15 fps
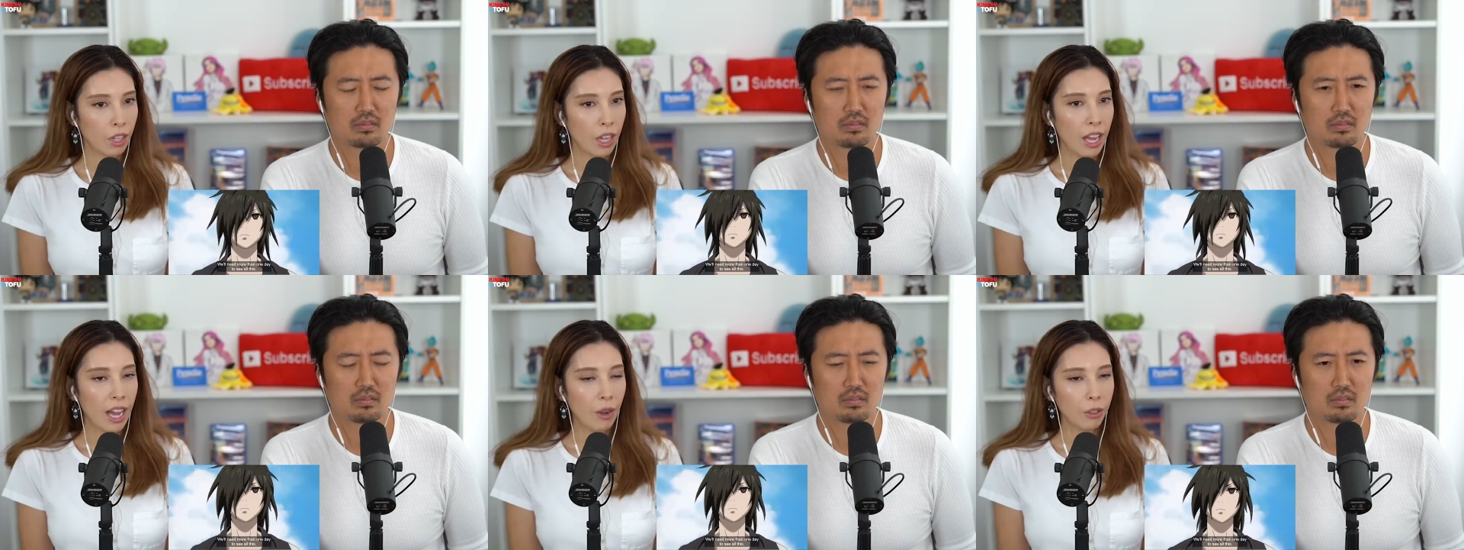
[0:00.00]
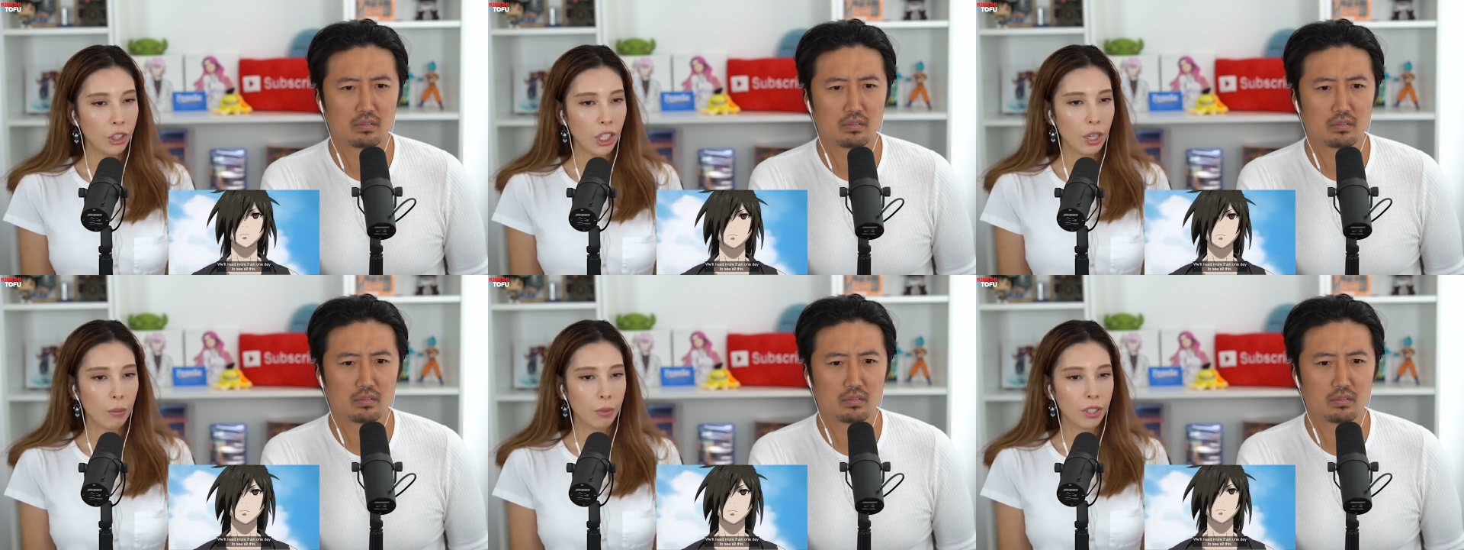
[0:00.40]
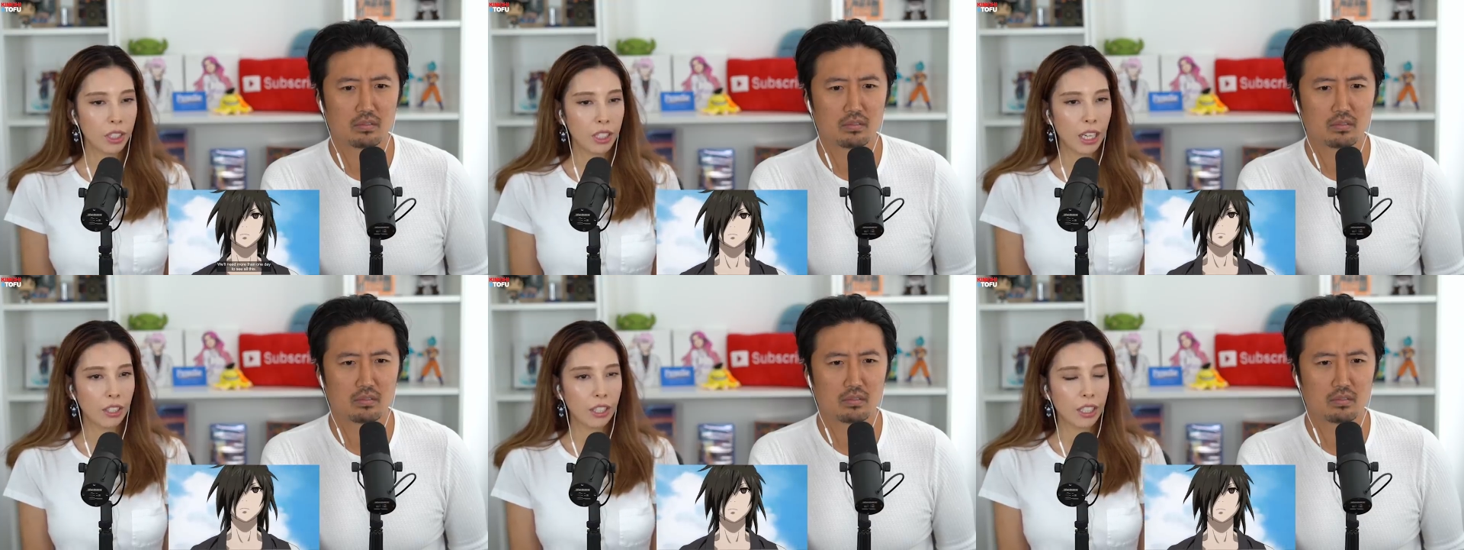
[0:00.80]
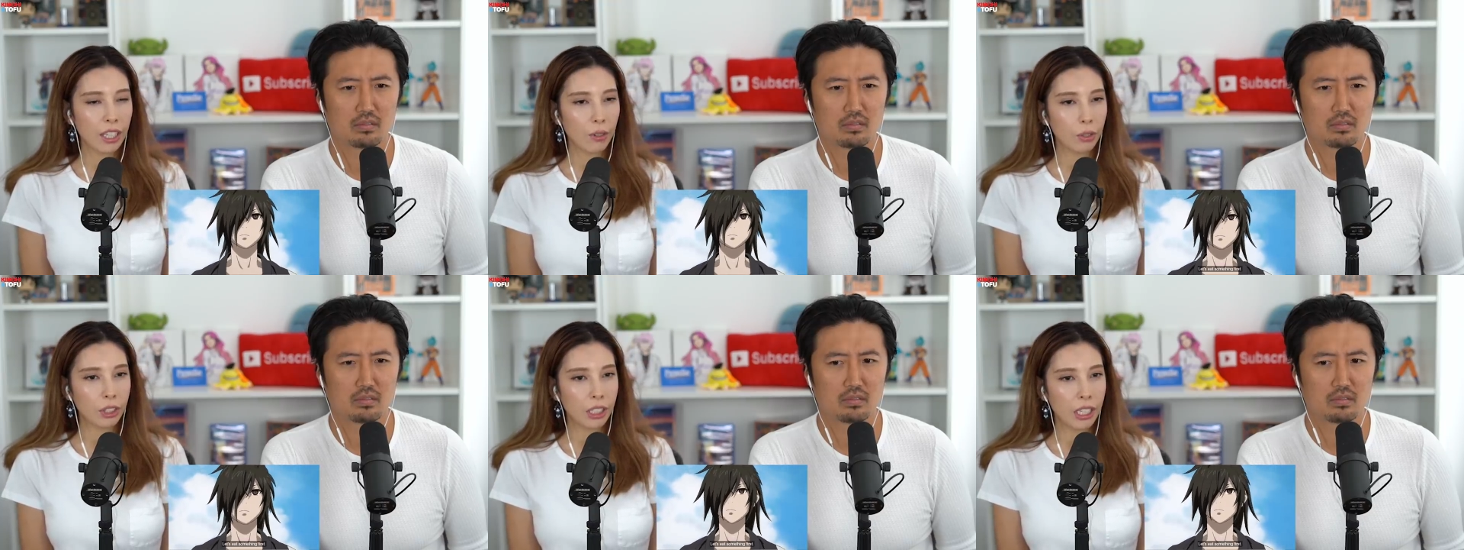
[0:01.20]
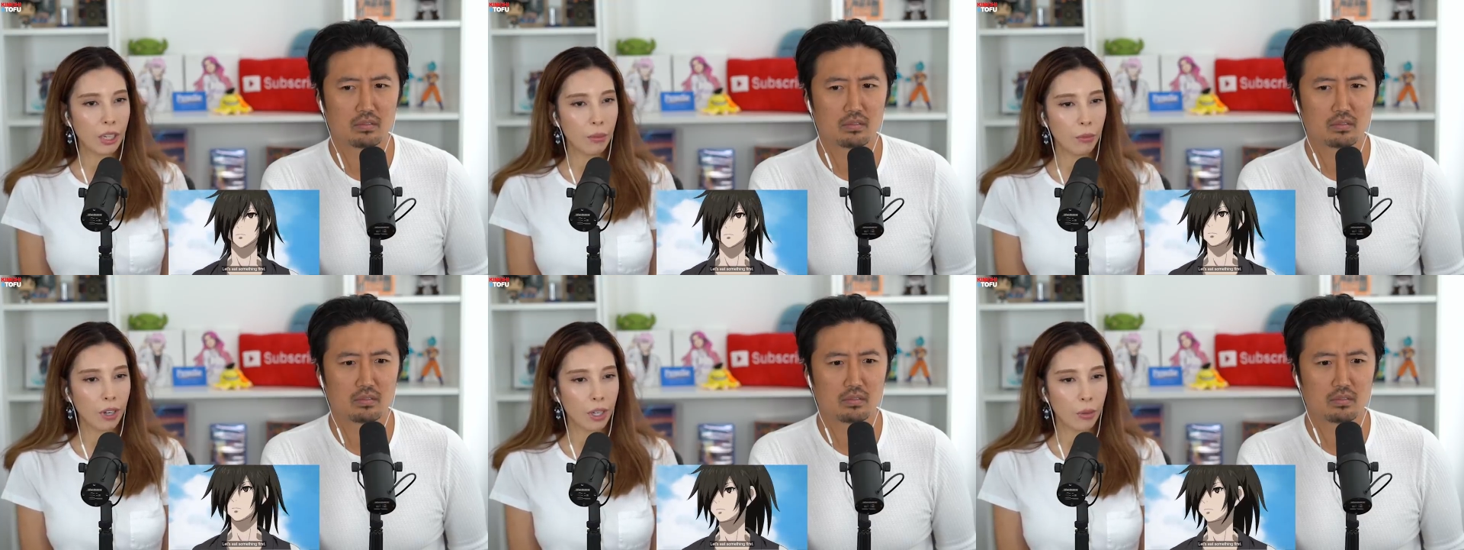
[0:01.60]
Speaker 1: How was she able to tell that that was him
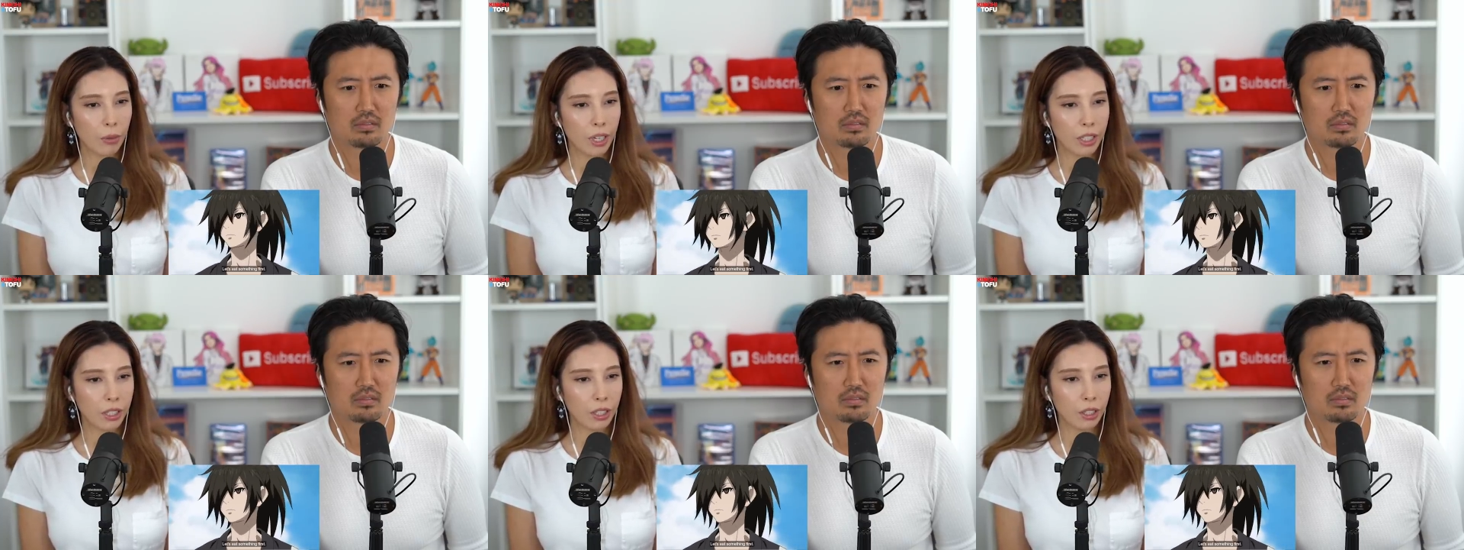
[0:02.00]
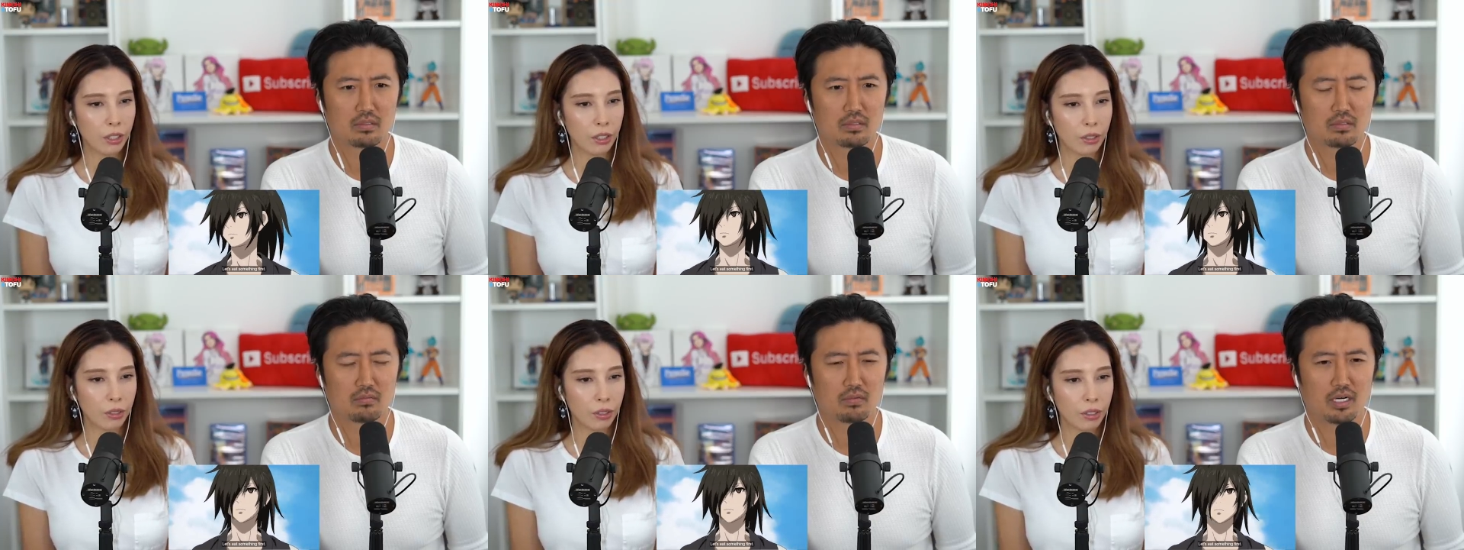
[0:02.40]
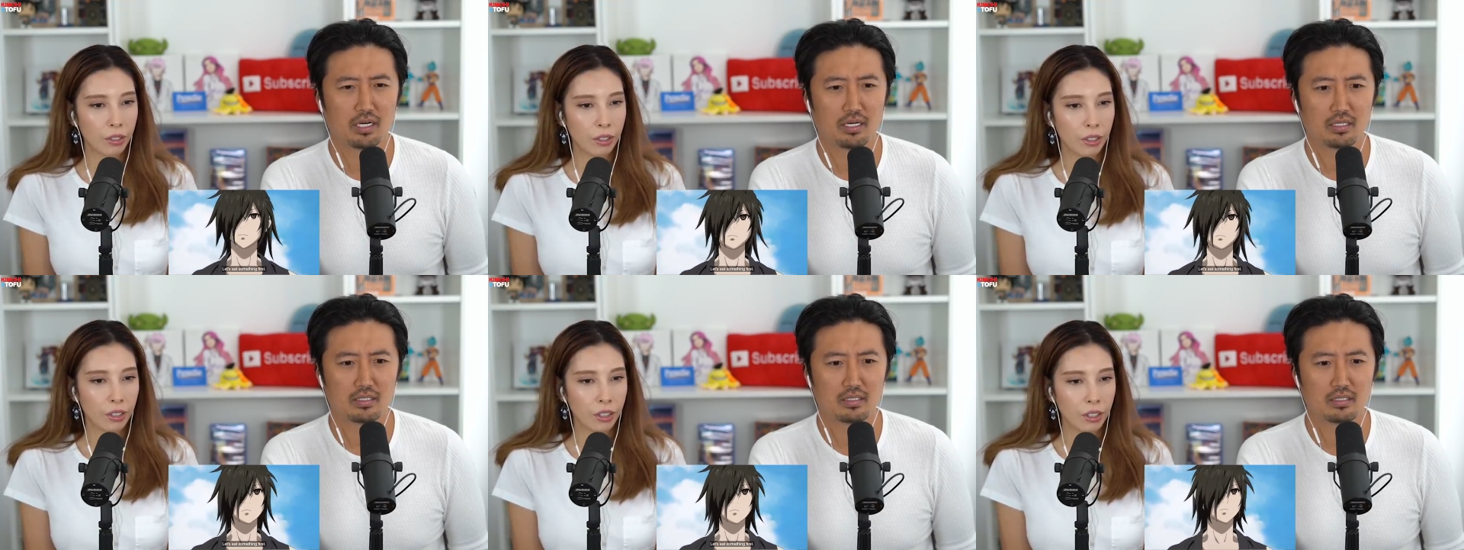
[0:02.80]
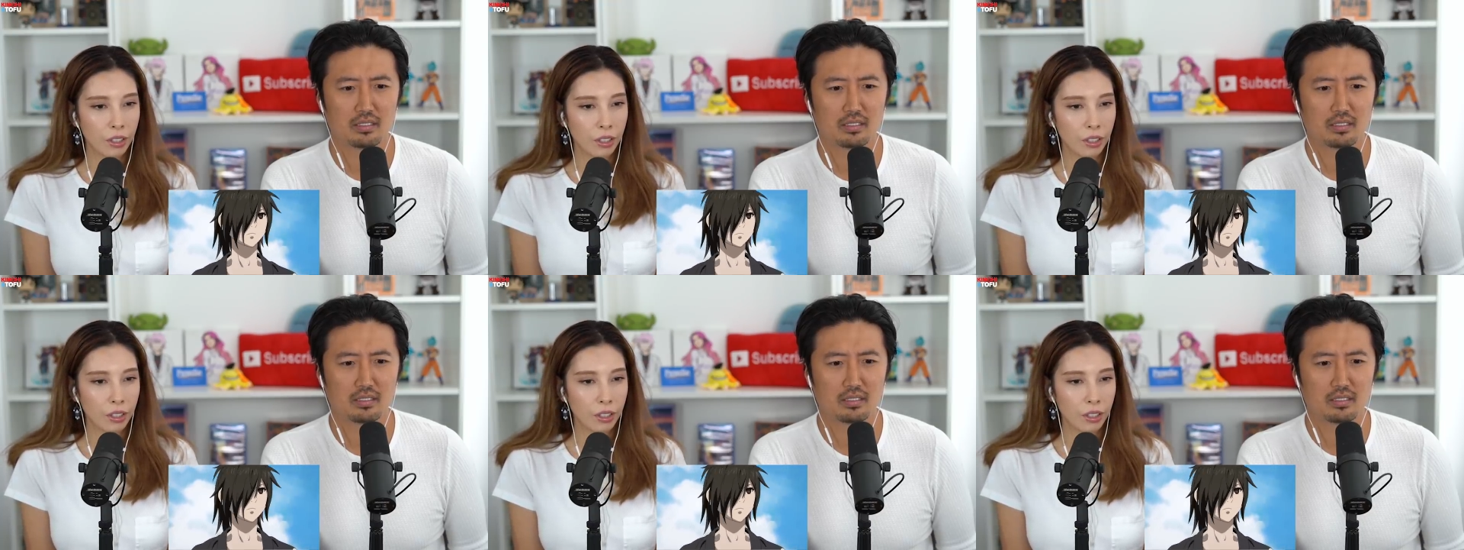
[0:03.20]
right away too?
Speaker 2: Right?